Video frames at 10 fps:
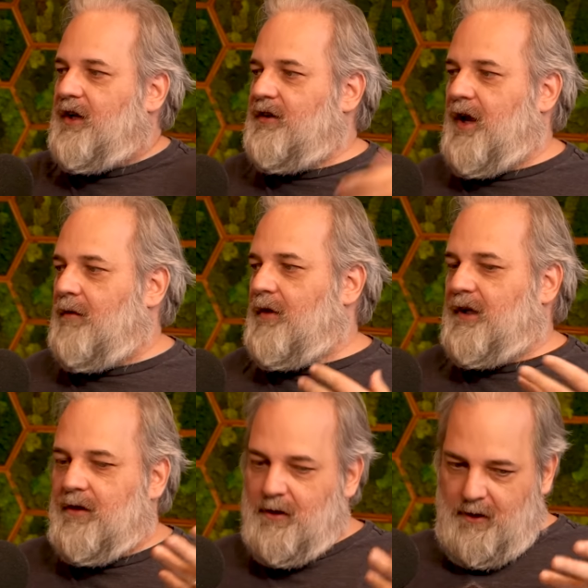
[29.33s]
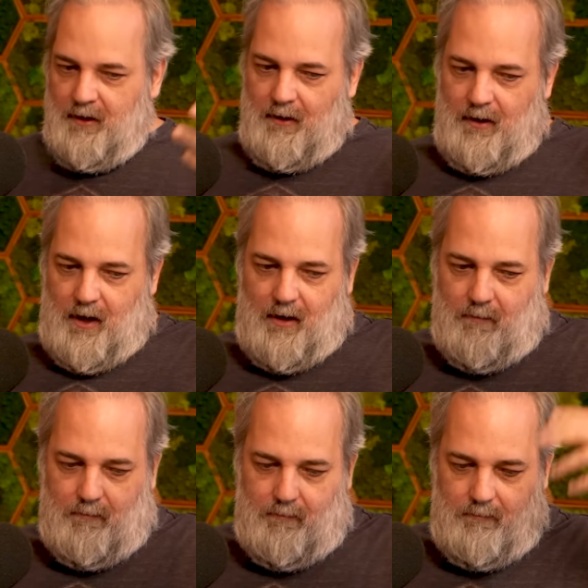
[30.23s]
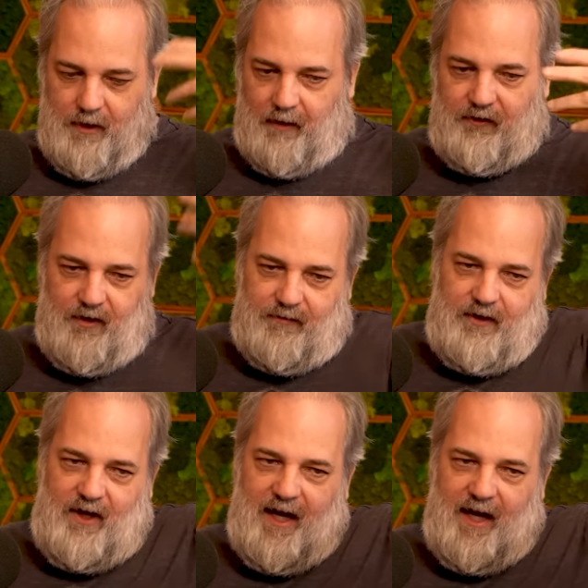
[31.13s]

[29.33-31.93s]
just like, if you're